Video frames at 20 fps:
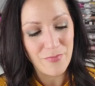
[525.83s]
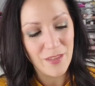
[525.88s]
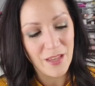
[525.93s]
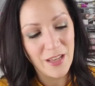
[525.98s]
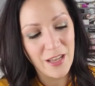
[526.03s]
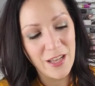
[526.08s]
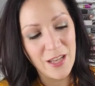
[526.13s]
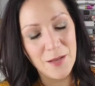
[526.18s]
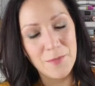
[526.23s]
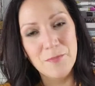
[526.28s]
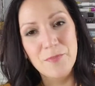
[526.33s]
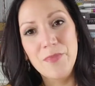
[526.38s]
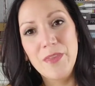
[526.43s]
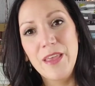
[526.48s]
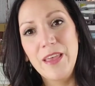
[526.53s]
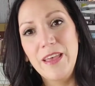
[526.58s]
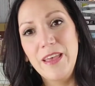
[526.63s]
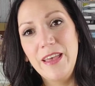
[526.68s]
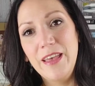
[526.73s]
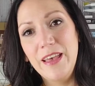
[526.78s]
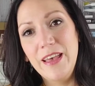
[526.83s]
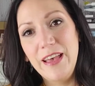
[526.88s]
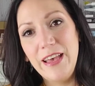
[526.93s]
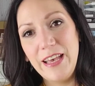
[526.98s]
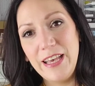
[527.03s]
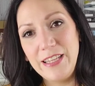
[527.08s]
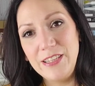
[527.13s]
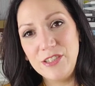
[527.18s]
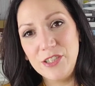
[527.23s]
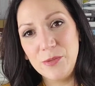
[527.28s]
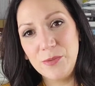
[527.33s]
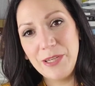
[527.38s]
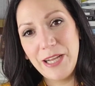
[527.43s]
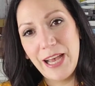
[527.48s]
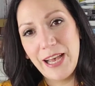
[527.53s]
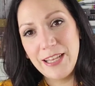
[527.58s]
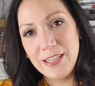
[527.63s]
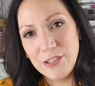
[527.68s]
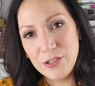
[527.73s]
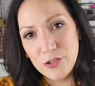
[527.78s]
And so it
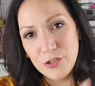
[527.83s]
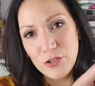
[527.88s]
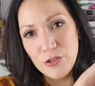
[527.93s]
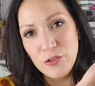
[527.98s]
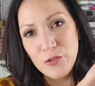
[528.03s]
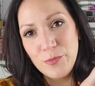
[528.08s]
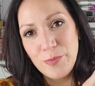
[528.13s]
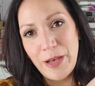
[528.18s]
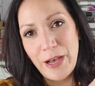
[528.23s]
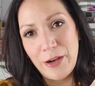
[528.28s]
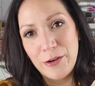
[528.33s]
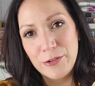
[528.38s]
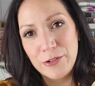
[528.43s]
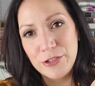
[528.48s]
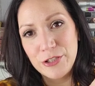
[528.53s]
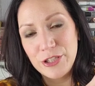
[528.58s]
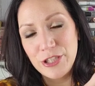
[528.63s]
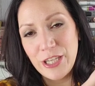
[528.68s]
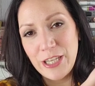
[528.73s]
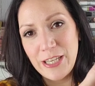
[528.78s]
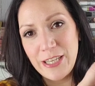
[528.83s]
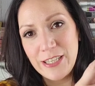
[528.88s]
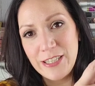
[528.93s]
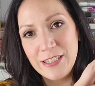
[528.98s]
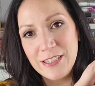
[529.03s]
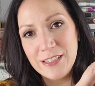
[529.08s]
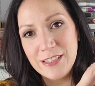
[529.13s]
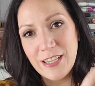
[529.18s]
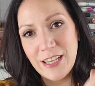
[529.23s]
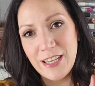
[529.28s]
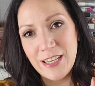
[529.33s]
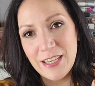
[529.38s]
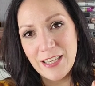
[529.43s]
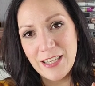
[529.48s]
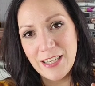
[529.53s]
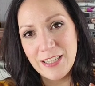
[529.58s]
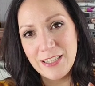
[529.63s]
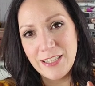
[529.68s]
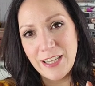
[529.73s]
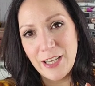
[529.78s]
has 2 powder shades
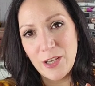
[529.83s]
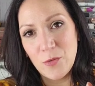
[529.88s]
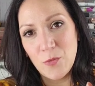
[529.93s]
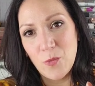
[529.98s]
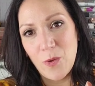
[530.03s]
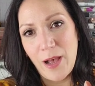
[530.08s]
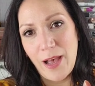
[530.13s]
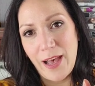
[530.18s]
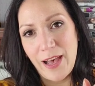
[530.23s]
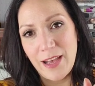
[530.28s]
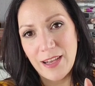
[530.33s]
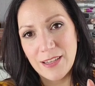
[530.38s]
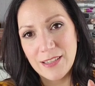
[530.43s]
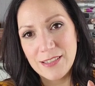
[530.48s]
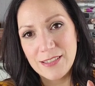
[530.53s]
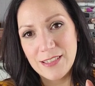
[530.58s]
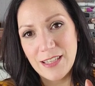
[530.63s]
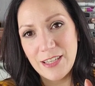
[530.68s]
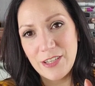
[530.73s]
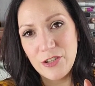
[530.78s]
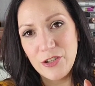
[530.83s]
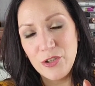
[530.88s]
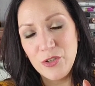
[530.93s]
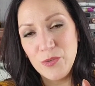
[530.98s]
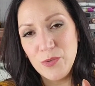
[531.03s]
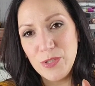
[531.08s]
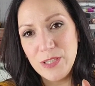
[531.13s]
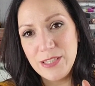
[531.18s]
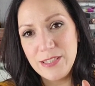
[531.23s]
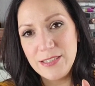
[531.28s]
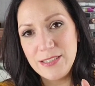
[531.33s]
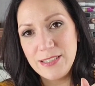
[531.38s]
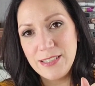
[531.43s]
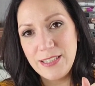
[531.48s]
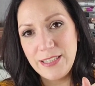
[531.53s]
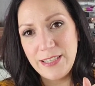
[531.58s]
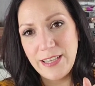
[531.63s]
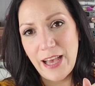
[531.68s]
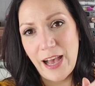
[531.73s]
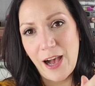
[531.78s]
and a wax, and you can
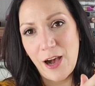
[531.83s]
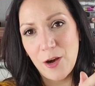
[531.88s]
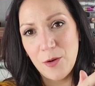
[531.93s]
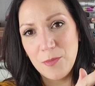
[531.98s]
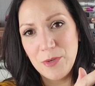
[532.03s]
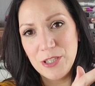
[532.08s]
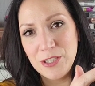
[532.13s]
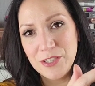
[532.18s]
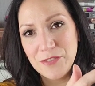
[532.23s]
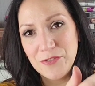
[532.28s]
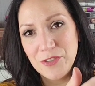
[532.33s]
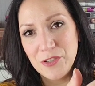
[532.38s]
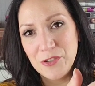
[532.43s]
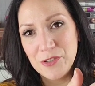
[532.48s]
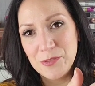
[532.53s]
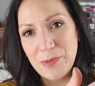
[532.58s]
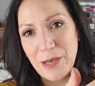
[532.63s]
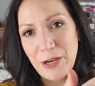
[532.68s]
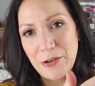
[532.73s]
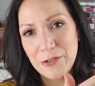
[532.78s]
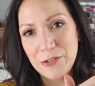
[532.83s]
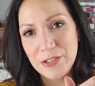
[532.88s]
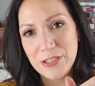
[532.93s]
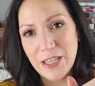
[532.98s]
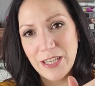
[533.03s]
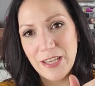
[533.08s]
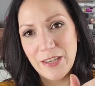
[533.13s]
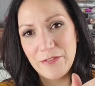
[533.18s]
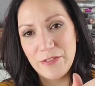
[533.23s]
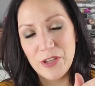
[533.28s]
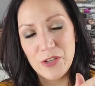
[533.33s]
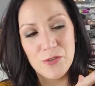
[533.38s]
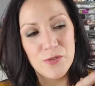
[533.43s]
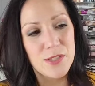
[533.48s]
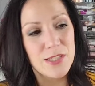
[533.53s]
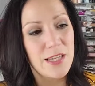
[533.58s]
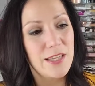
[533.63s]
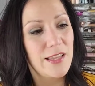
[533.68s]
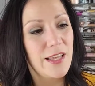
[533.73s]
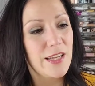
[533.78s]
see how much of those powders I have
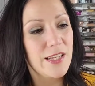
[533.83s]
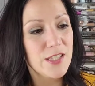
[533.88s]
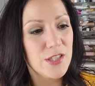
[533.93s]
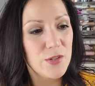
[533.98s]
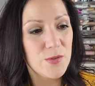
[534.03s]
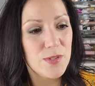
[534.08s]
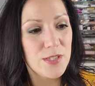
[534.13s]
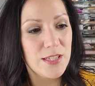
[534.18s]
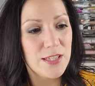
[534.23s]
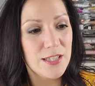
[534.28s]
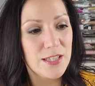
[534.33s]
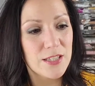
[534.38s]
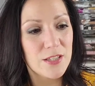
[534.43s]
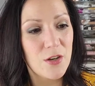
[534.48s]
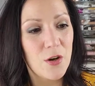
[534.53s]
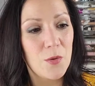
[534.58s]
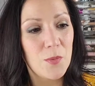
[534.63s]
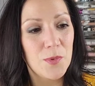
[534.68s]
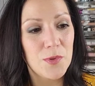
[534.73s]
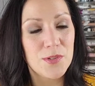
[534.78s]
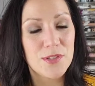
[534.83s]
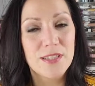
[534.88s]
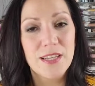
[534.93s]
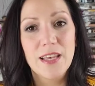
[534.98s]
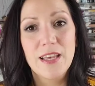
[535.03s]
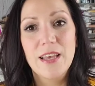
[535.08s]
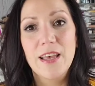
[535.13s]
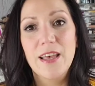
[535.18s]
used, and that is using this almost